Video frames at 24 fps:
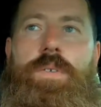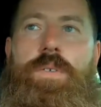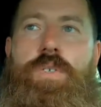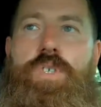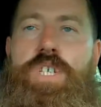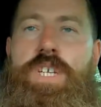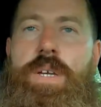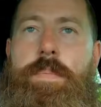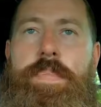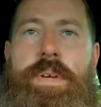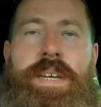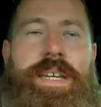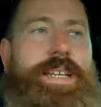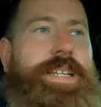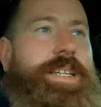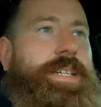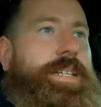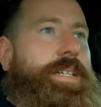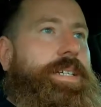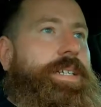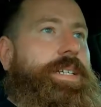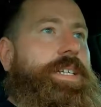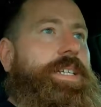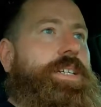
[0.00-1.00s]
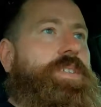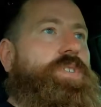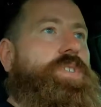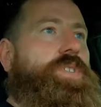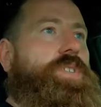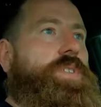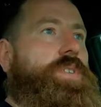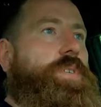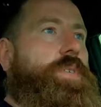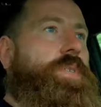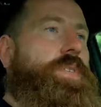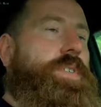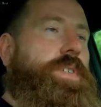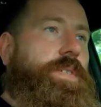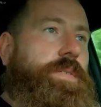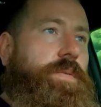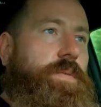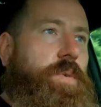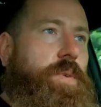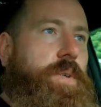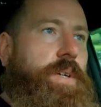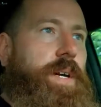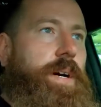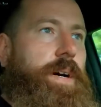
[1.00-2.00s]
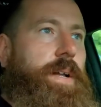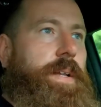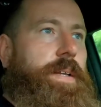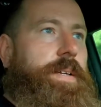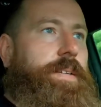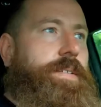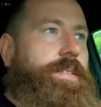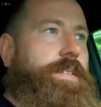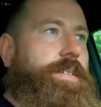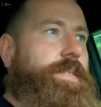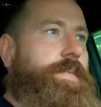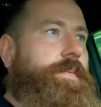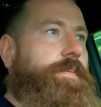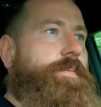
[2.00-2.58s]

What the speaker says: shipping issues, we'll call it.